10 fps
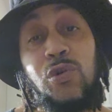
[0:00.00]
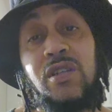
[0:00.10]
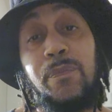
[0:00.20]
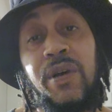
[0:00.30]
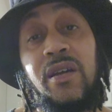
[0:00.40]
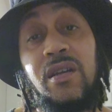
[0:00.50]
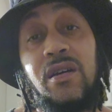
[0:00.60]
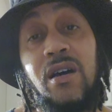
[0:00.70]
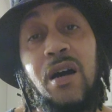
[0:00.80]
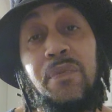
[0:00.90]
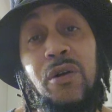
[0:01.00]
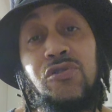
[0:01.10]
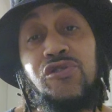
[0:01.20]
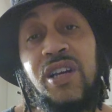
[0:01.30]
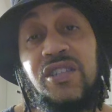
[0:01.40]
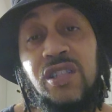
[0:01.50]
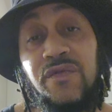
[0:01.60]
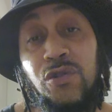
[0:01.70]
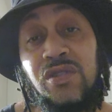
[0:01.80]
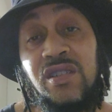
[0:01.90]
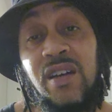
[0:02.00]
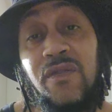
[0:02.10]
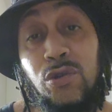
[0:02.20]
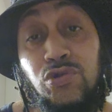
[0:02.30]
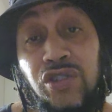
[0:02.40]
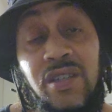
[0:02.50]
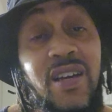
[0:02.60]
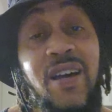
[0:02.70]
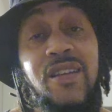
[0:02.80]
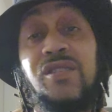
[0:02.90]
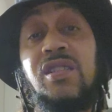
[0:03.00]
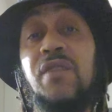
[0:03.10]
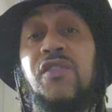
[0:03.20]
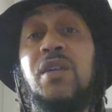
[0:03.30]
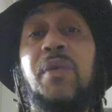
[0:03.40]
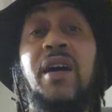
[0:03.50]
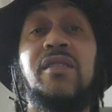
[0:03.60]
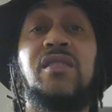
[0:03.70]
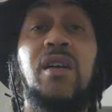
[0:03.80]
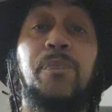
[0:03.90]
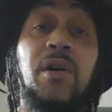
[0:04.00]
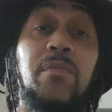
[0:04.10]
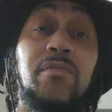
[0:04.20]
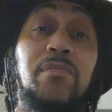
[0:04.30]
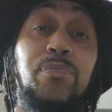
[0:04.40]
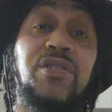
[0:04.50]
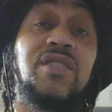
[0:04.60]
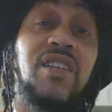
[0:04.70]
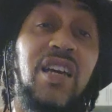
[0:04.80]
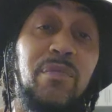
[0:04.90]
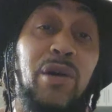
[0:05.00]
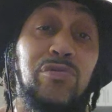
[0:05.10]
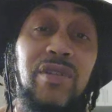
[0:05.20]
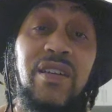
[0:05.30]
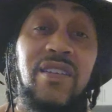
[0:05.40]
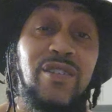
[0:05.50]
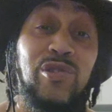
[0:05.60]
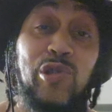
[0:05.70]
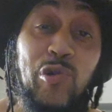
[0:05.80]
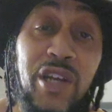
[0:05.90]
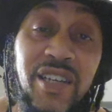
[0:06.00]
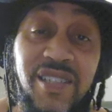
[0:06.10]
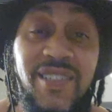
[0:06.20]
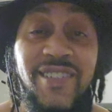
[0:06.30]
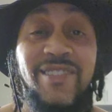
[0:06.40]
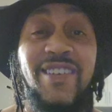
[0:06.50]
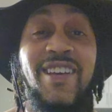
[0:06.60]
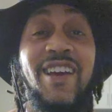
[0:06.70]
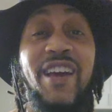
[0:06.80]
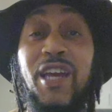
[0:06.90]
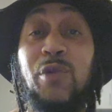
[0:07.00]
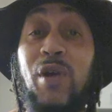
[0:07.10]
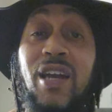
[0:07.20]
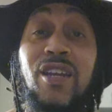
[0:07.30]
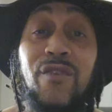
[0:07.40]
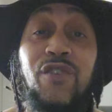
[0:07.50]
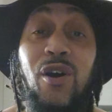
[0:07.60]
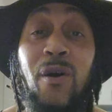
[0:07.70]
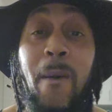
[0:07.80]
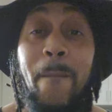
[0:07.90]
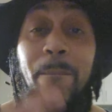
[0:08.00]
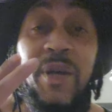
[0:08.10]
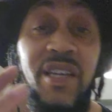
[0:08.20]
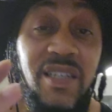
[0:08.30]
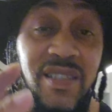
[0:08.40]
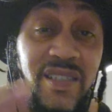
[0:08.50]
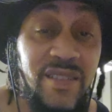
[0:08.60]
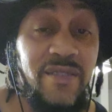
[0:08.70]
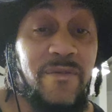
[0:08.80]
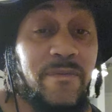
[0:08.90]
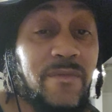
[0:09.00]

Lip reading: to a debate about creation versus evolution. Let's see if anybody step up. Put your name out there. Let's do this. Anyway, I love y'all. Peace.